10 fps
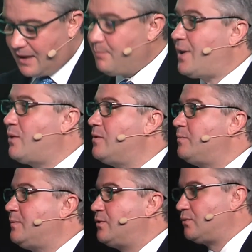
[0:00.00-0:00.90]
empower
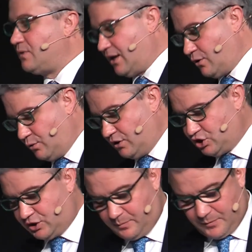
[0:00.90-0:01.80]
people to take
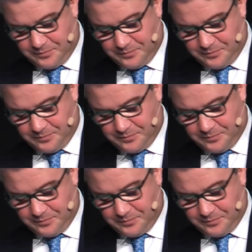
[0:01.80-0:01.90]
ownership